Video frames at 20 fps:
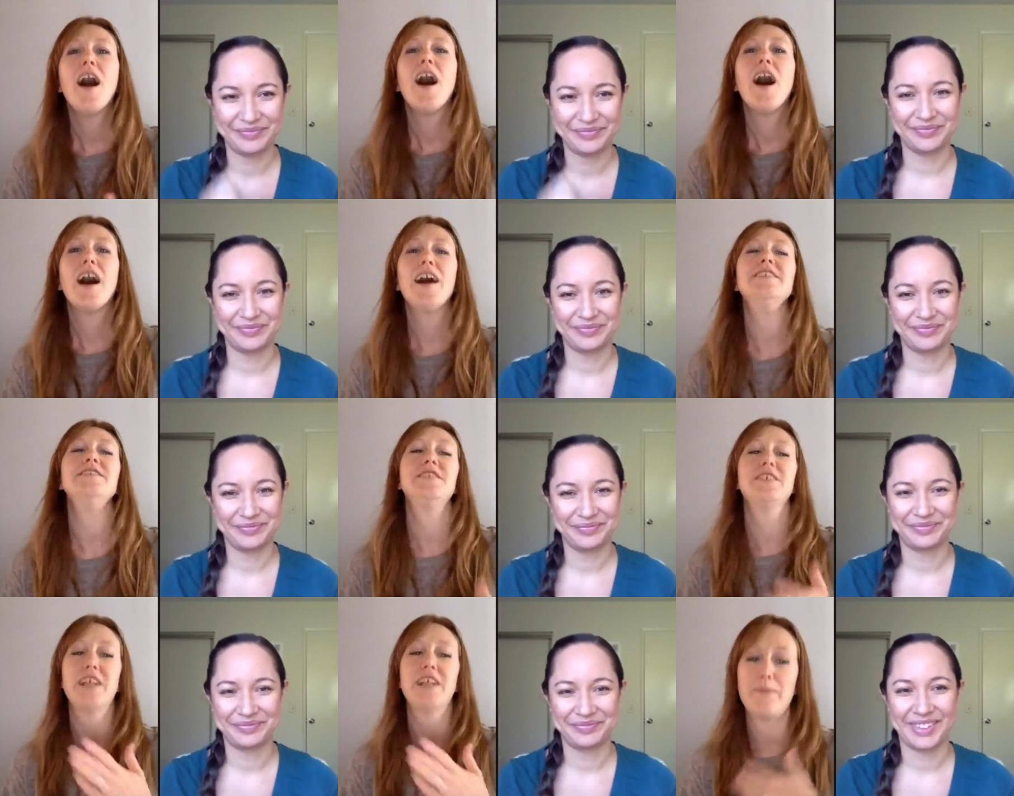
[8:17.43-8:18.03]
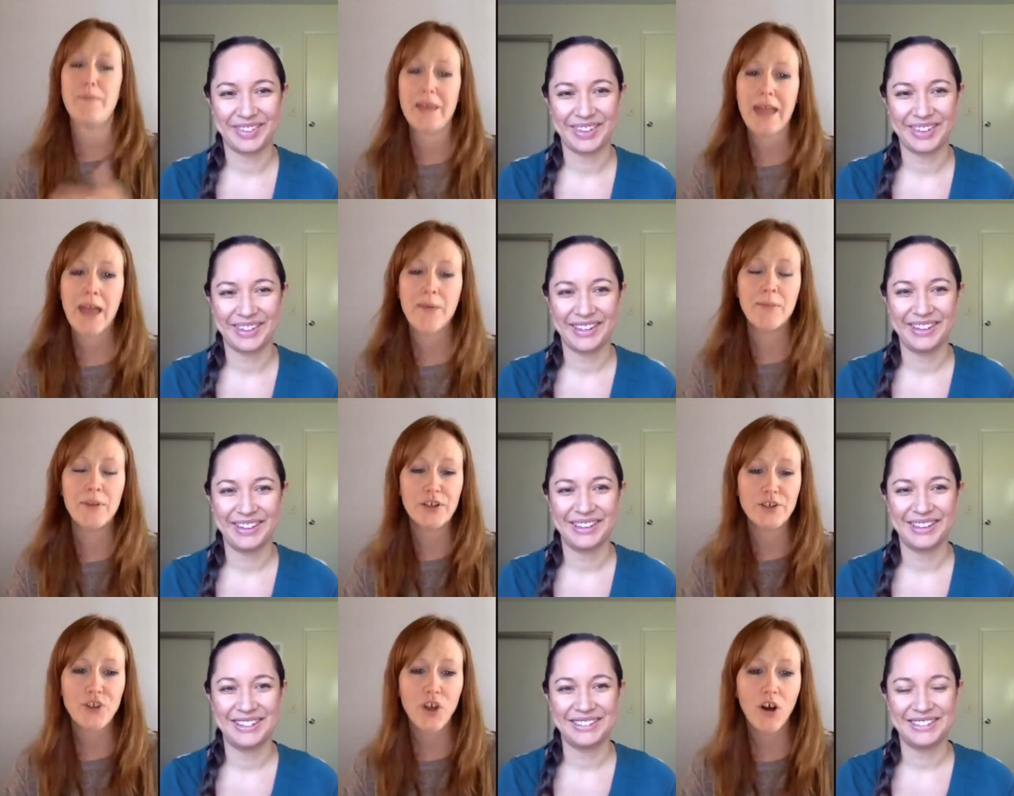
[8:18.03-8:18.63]
Speaker 1: until I
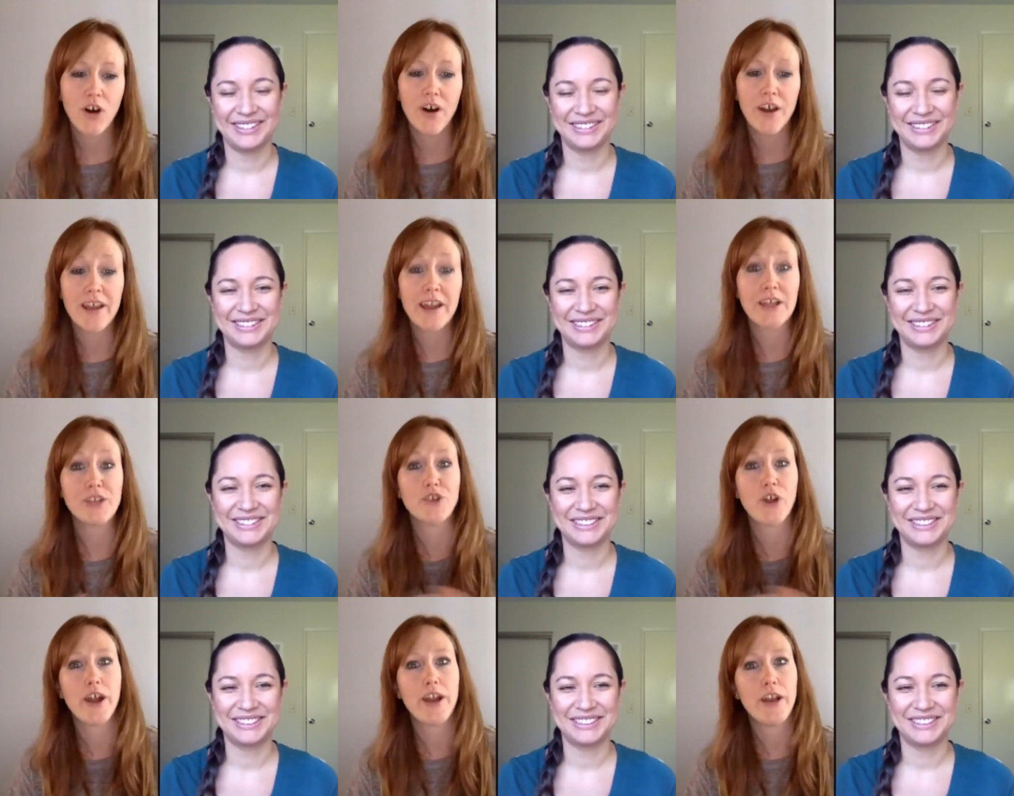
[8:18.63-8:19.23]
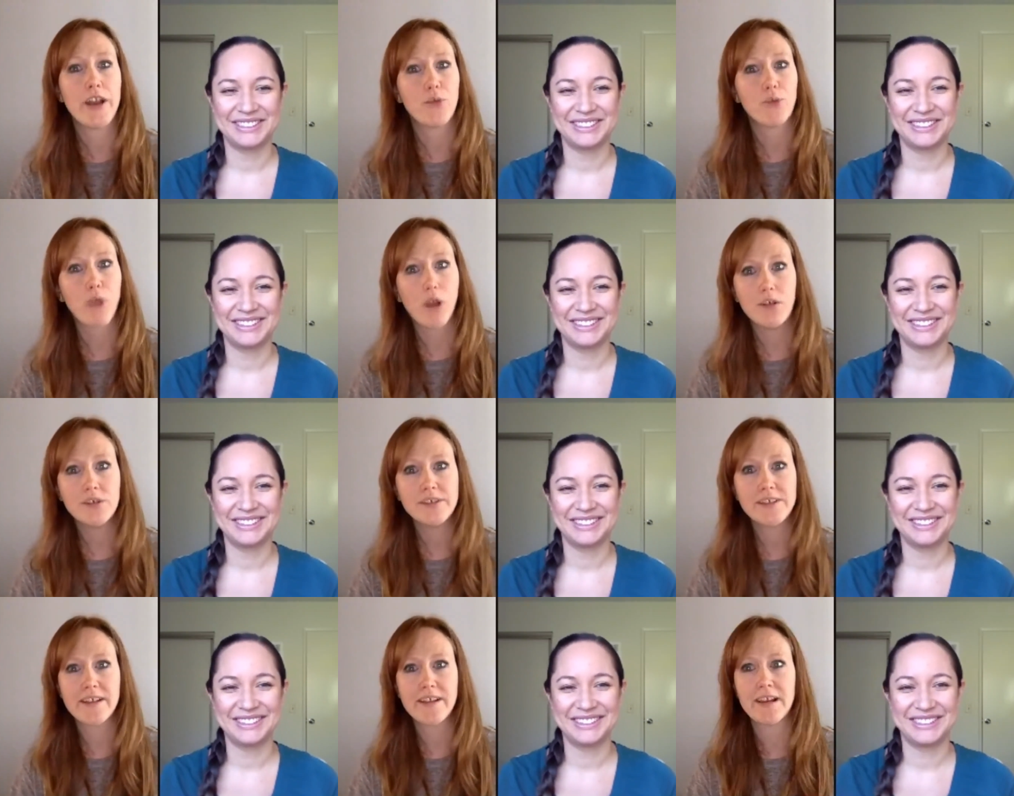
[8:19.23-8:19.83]
became an adult and I tried it
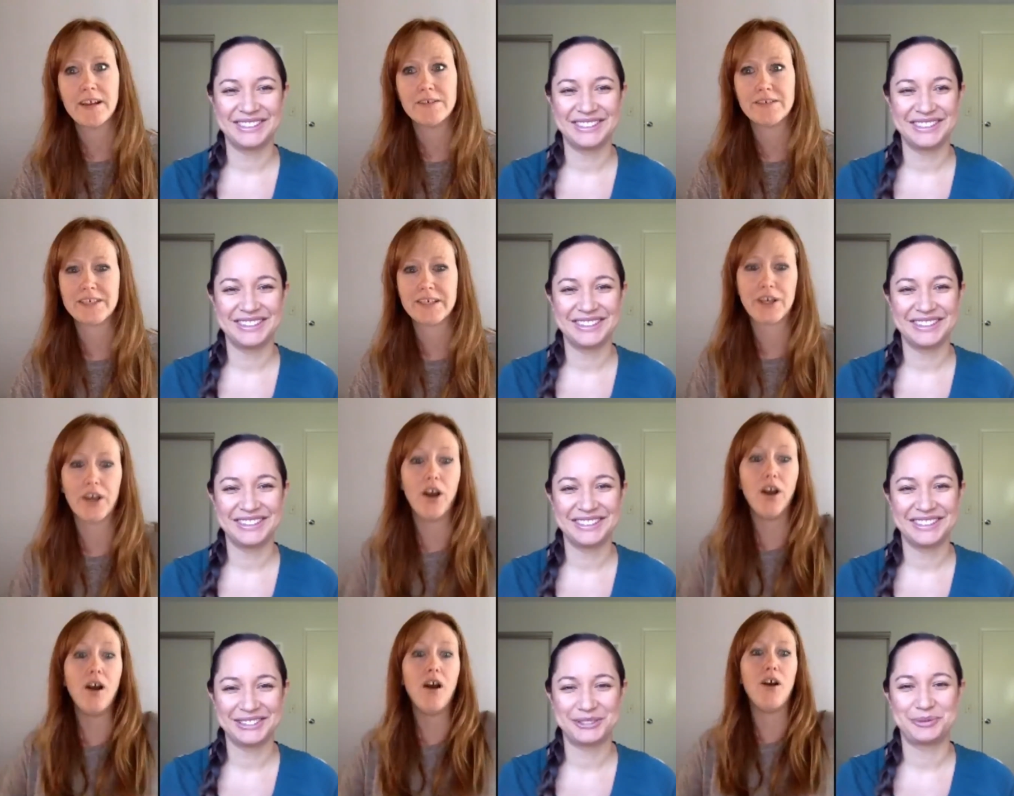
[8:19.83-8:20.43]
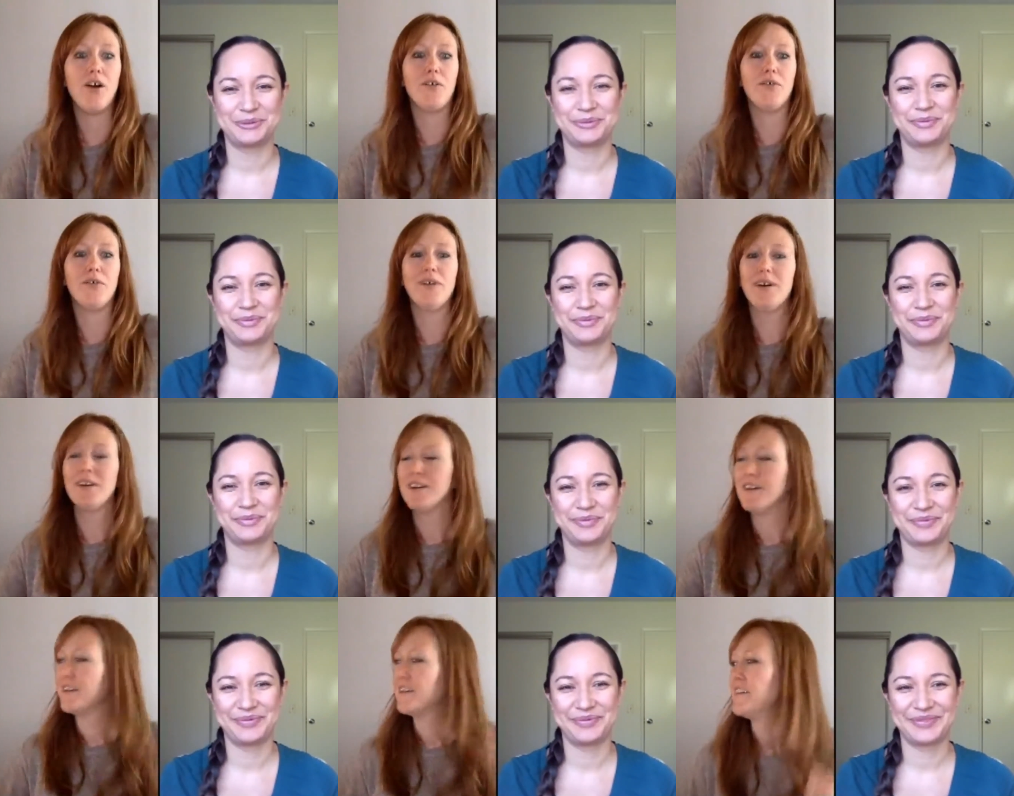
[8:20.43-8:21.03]
roasted and I was like,
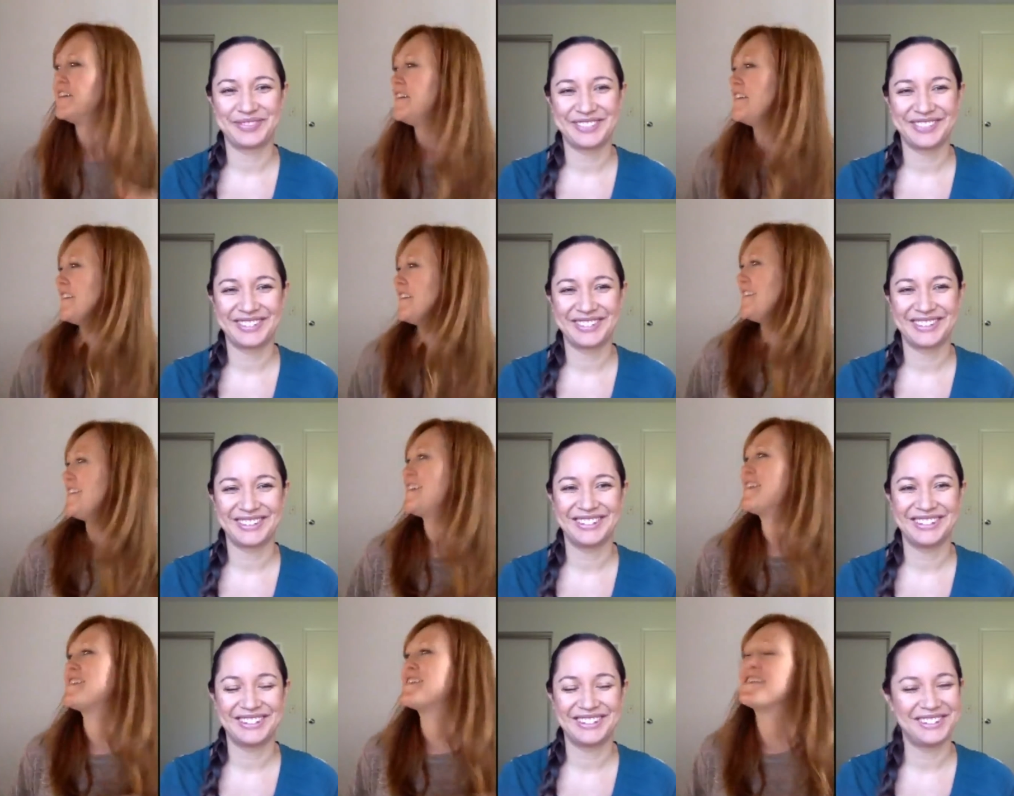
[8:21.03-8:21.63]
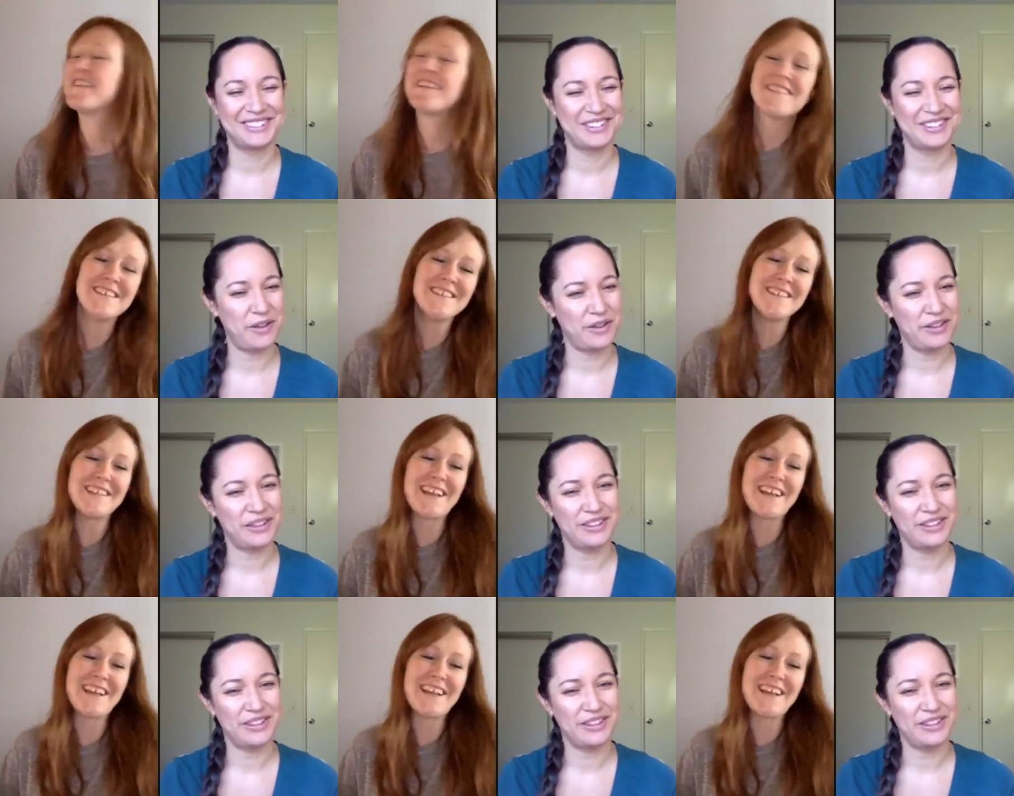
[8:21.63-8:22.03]
oh, this doesn't